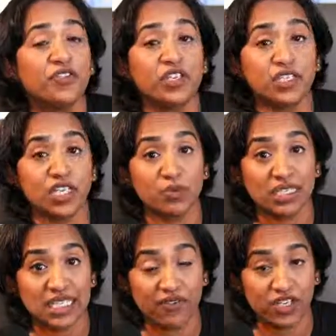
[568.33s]
term is
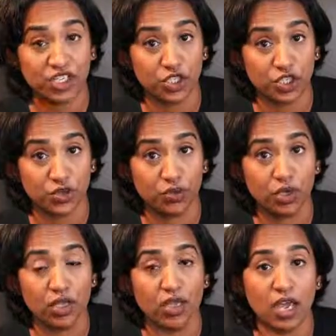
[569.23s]
72.
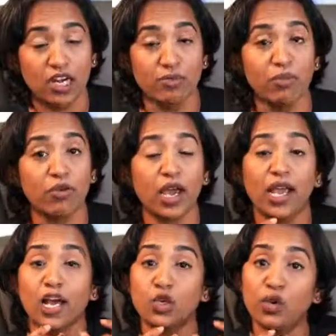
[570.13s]
Remember, I
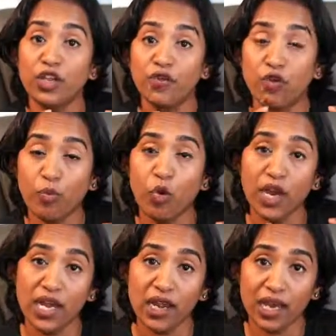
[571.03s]
got
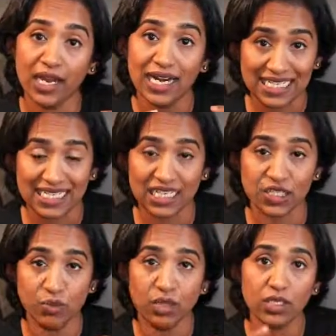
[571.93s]
24.9 as a
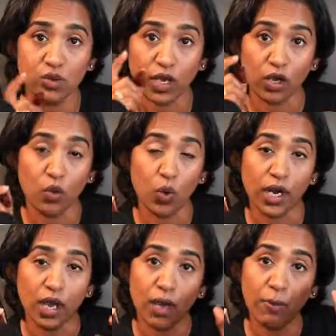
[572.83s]
decimal, so I go
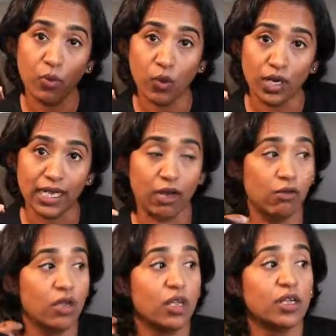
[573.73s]
1 up, 1
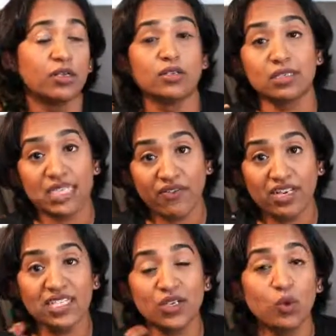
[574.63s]
down. So
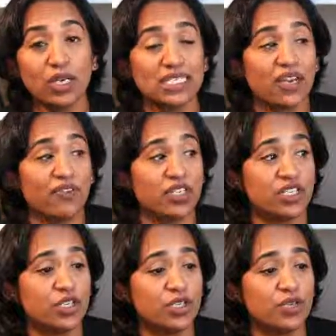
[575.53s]
71,
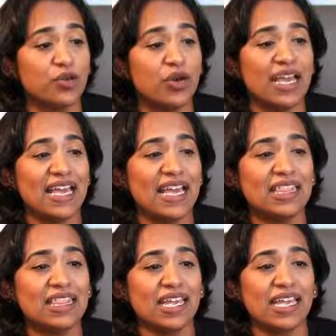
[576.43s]
72, and
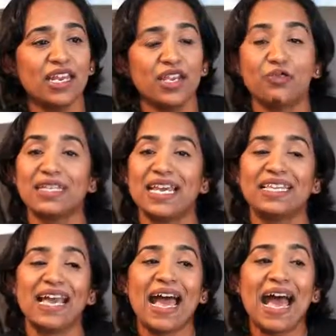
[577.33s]
then you take
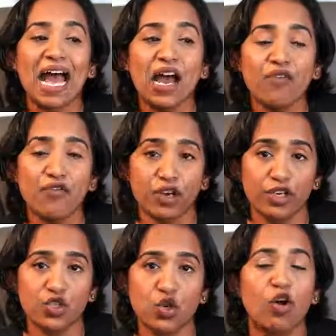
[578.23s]
the
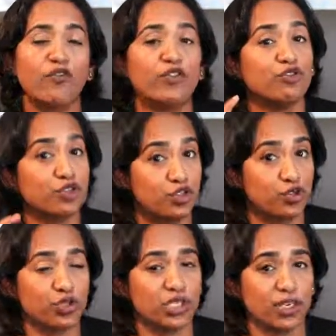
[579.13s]
average of those
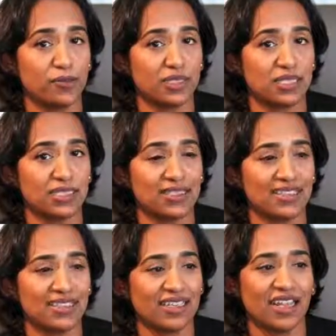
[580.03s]
2 terms,
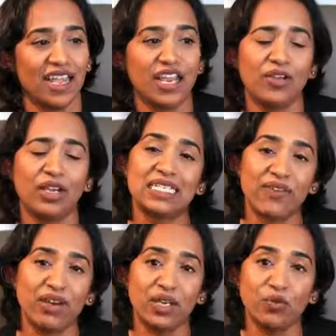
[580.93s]
and you get
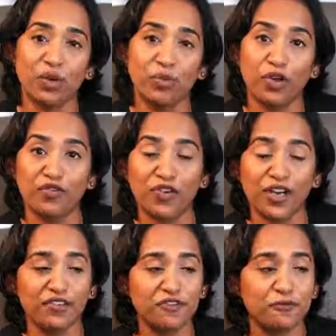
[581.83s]
71.5.